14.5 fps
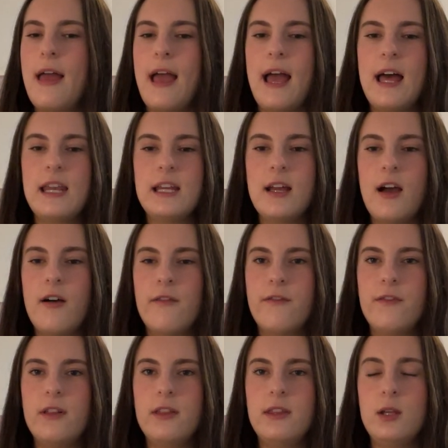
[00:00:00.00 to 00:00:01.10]
any of
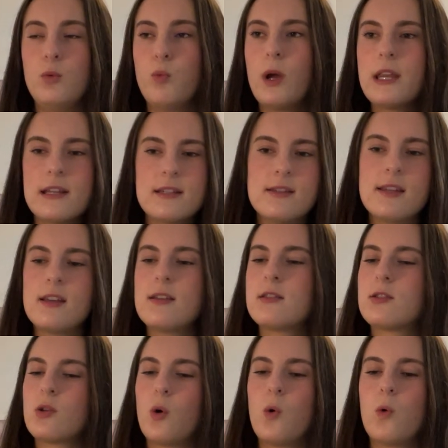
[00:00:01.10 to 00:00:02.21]
the
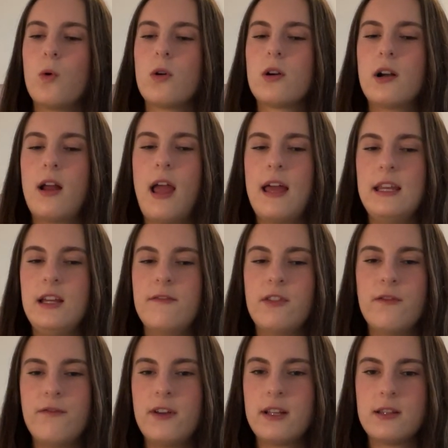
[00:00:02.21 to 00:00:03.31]
witnesses or any of the
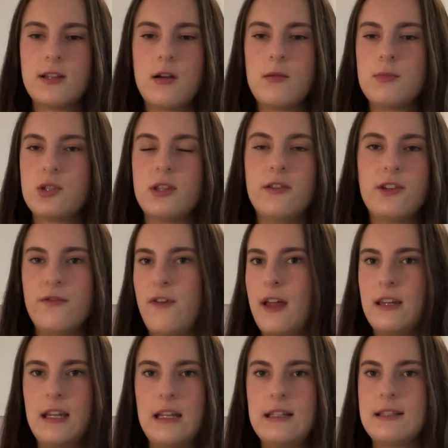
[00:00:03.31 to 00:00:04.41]
victims, the
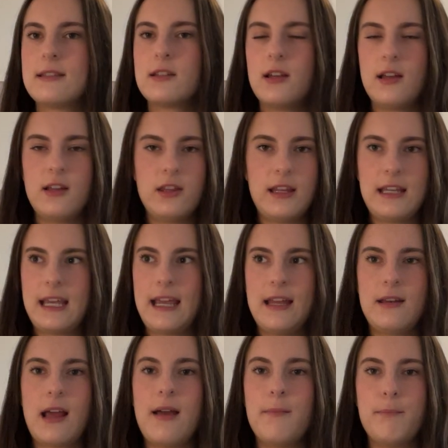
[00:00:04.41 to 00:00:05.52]
defendants. They
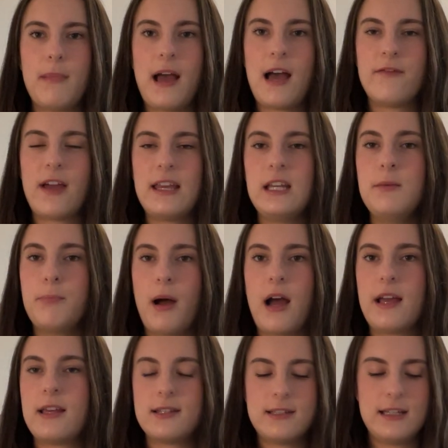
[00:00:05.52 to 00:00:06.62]
can't have any
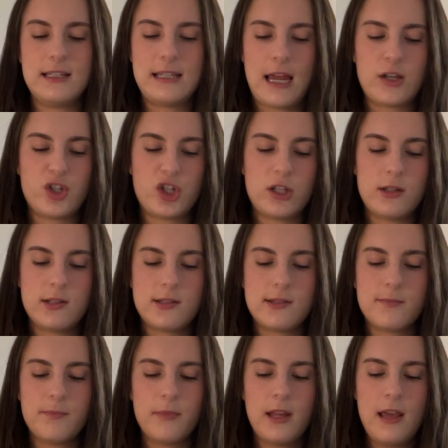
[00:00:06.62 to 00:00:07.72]
biased intentions.
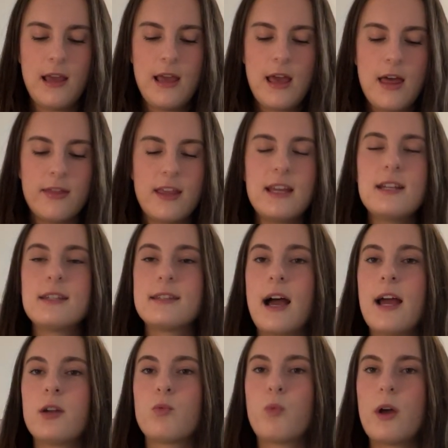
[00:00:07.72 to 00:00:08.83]
They
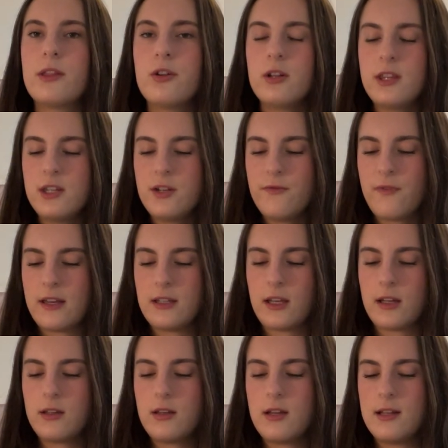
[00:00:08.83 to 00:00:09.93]
decide whether the
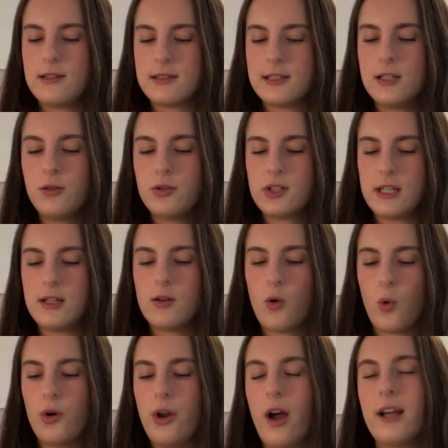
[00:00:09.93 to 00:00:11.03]
defendant is guilty
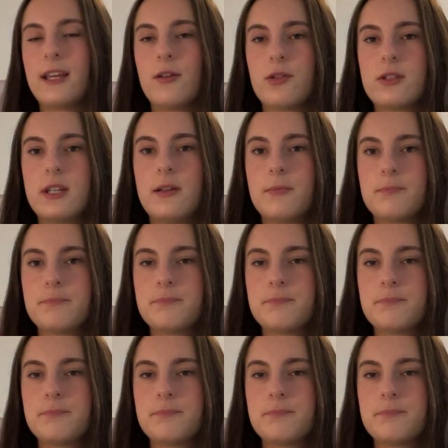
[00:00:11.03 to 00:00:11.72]
or not guilty.